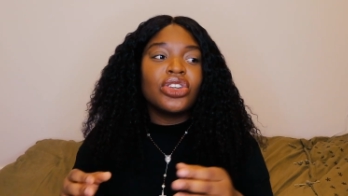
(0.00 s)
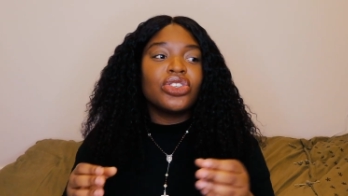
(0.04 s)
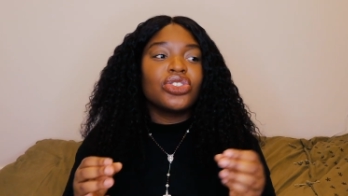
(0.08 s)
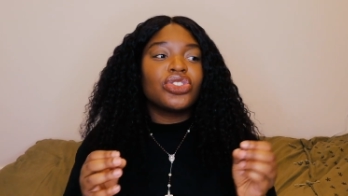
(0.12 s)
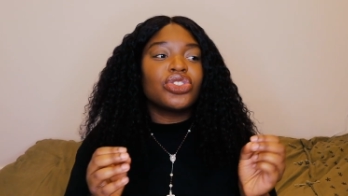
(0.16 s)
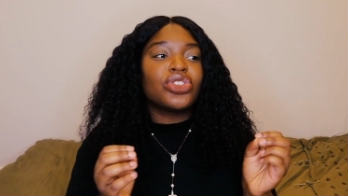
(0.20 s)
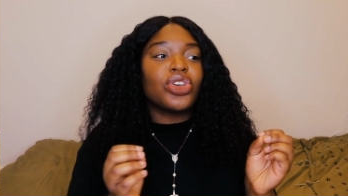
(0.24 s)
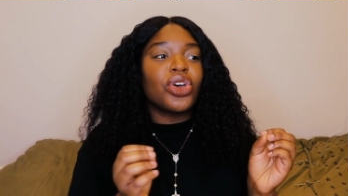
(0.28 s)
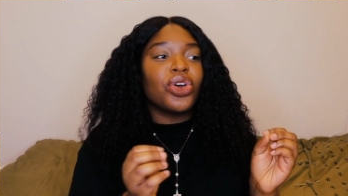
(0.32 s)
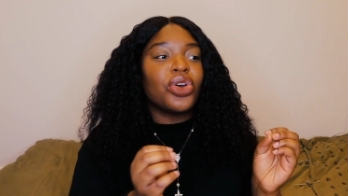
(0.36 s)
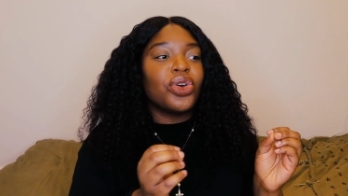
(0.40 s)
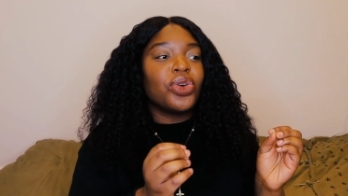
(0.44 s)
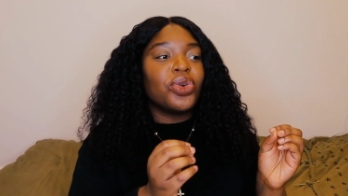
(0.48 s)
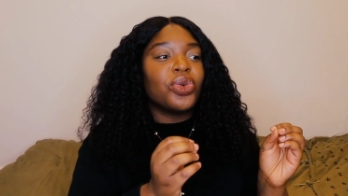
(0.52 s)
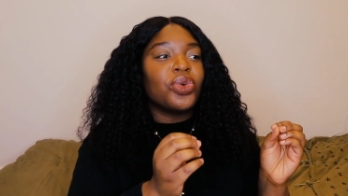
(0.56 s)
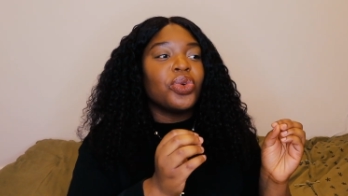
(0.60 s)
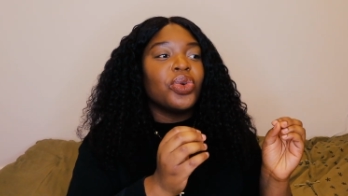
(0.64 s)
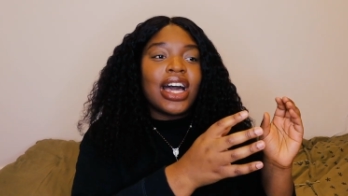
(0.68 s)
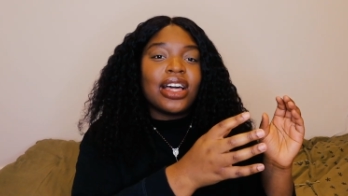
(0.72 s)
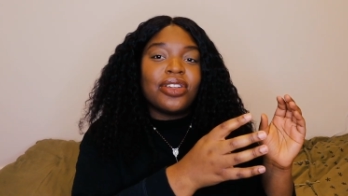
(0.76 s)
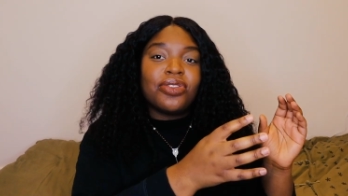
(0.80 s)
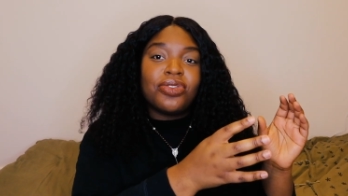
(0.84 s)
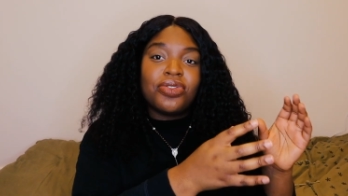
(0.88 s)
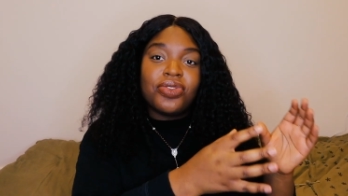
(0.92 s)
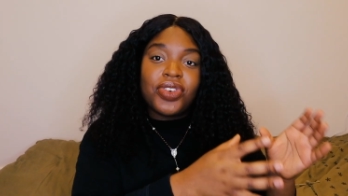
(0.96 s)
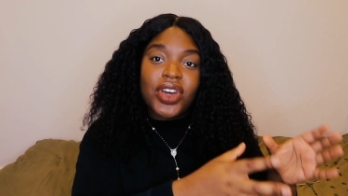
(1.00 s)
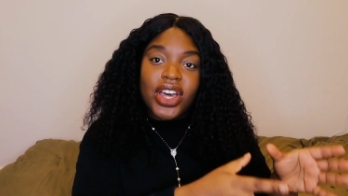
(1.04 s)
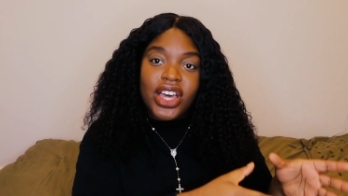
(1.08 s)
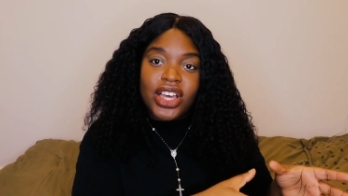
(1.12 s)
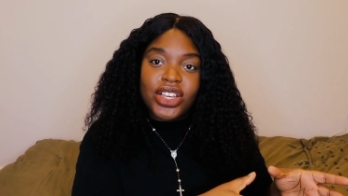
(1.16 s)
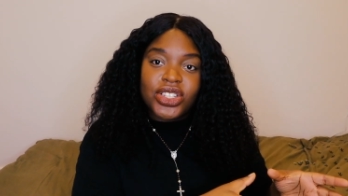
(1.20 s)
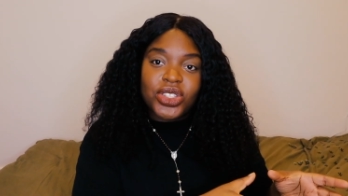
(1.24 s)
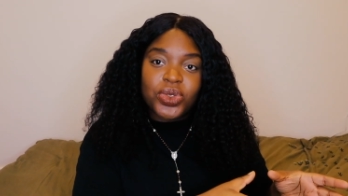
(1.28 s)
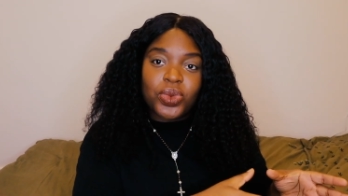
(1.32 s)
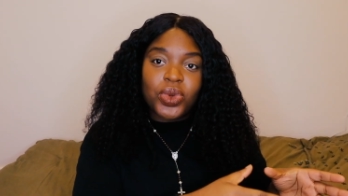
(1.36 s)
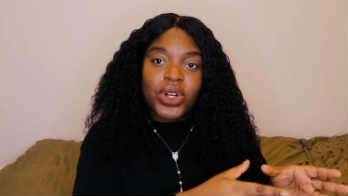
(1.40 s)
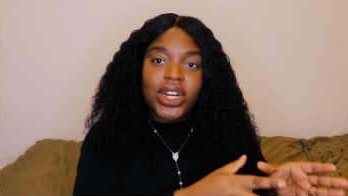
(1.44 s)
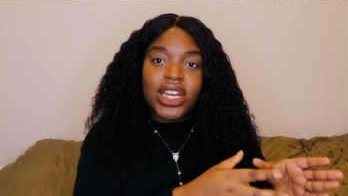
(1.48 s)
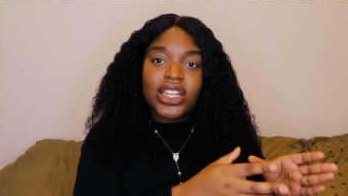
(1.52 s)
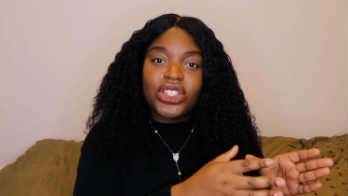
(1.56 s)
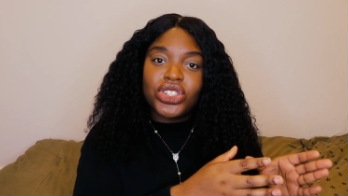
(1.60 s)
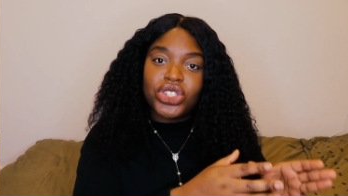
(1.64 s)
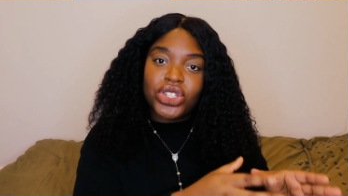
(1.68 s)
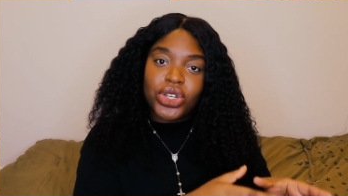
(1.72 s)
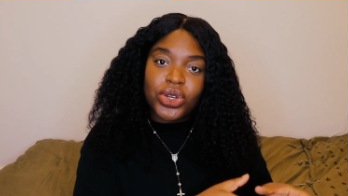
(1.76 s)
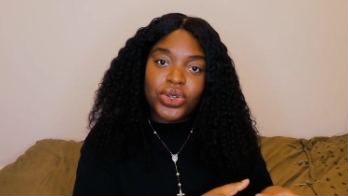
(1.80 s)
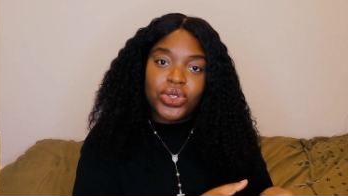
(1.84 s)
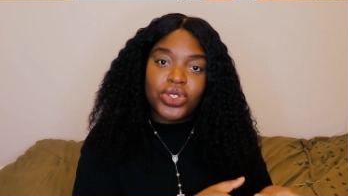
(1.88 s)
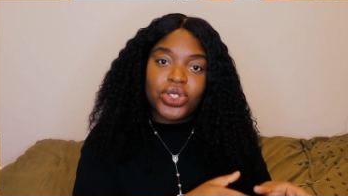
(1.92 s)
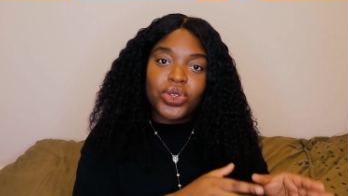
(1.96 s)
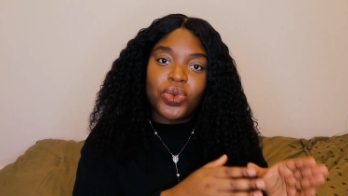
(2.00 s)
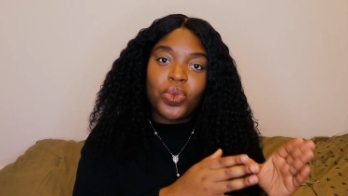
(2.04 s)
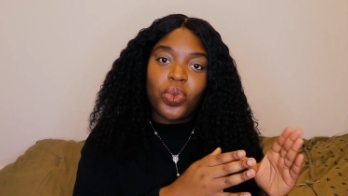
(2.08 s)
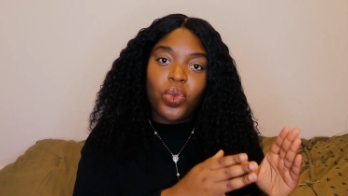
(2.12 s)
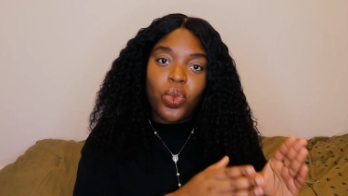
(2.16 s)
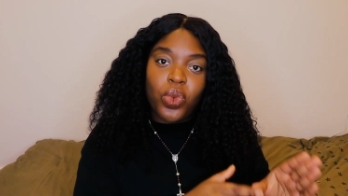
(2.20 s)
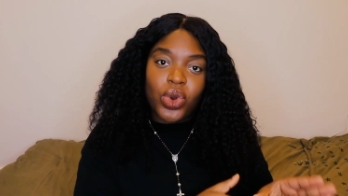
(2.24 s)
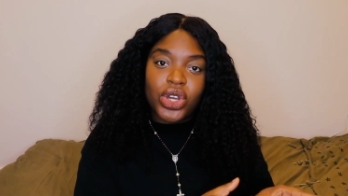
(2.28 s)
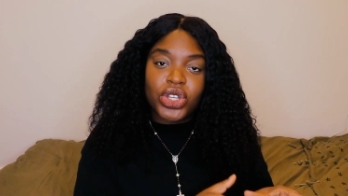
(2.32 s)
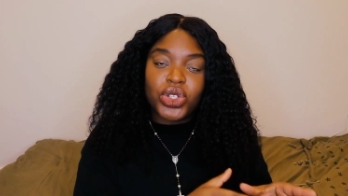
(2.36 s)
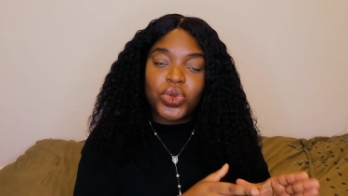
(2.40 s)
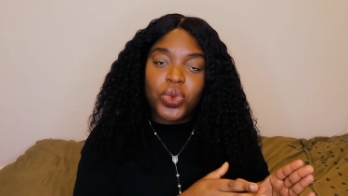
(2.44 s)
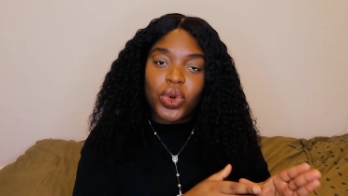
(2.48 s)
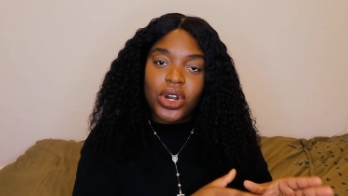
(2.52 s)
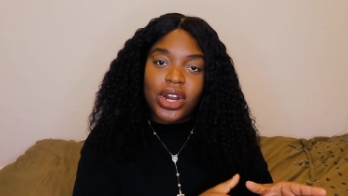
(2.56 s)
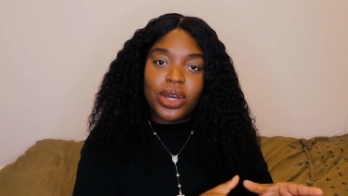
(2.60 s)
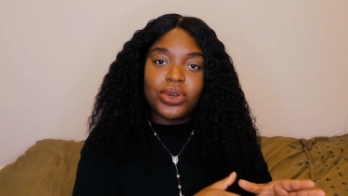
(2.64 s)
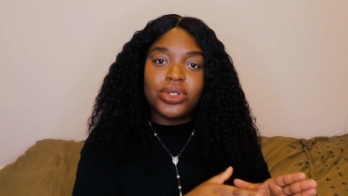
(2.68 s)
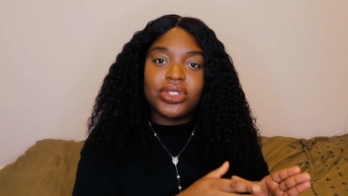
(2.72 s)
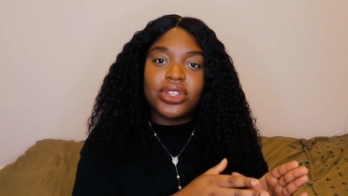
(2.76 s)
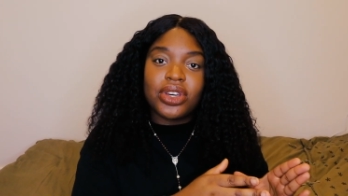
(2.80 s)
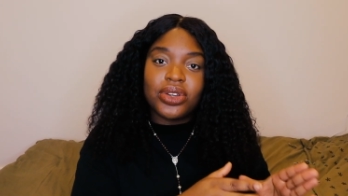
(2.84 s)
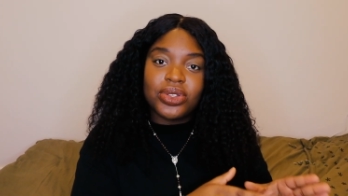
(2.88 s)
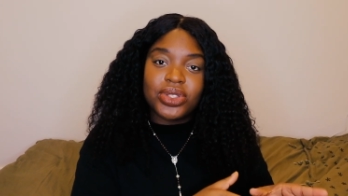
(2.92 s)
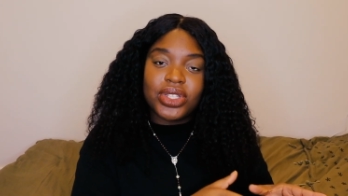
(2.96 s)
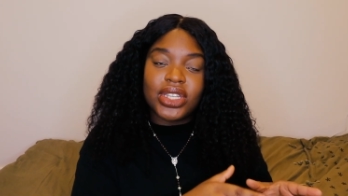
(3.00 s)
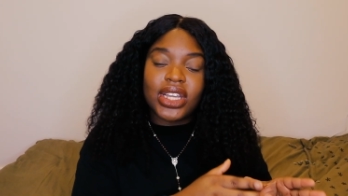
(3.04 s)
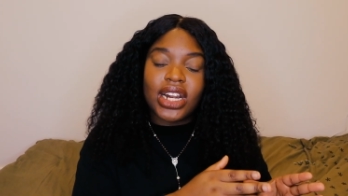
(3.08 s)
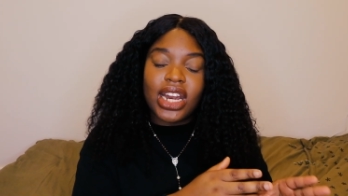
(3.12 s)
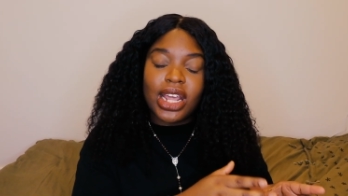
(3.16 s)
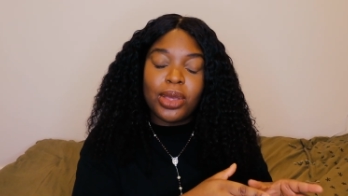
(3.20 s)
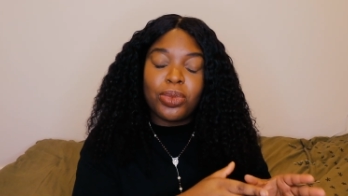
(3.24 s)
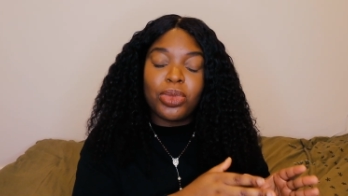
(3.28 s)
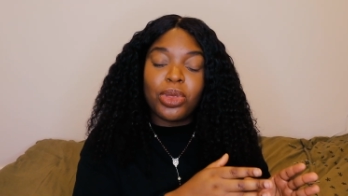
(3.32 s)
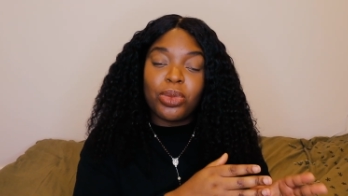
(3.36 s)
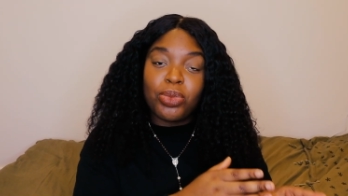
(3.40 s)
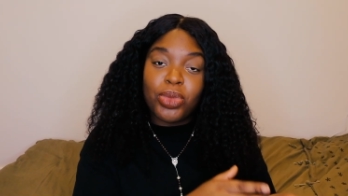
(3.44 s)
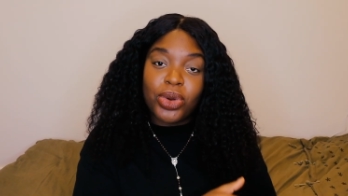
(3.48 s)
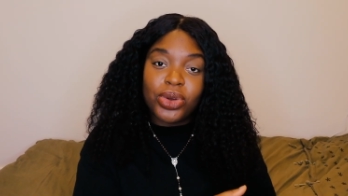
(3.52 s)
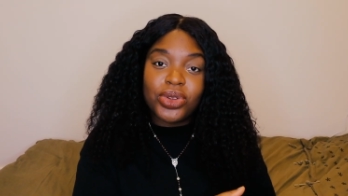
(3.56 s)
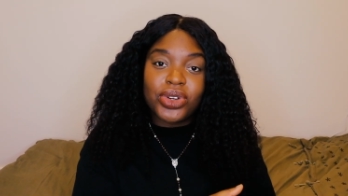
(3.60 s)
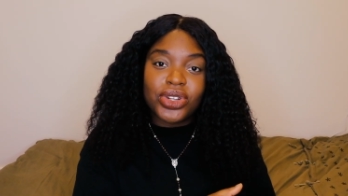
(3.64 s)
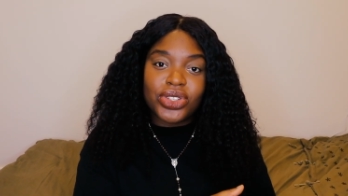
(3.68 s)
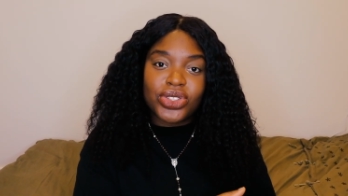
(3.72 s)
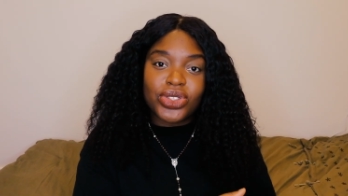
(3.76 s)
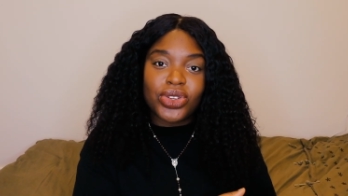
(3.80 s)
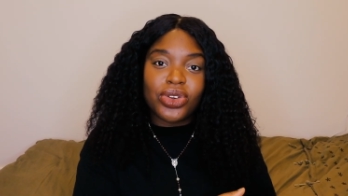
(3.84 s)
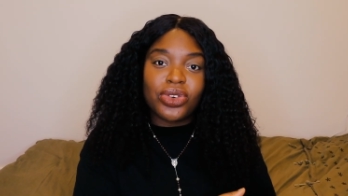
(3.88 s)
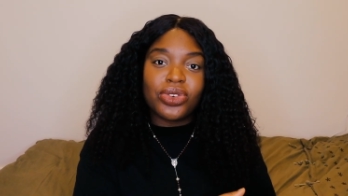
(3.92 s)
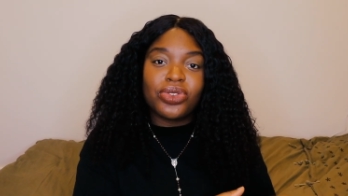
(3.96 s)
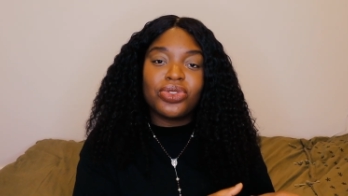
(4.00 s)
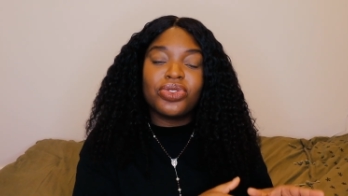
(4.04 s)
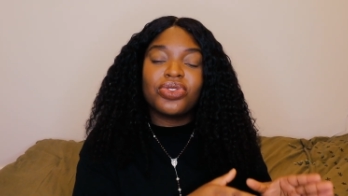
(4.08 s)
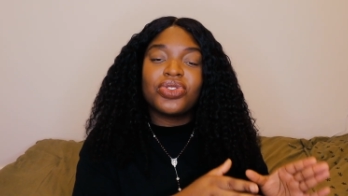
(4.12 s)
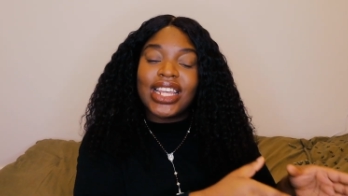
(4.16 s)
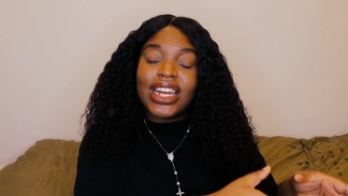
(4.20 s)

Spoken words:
So at first, when I'd chosen which one I was going to claim the bonus of,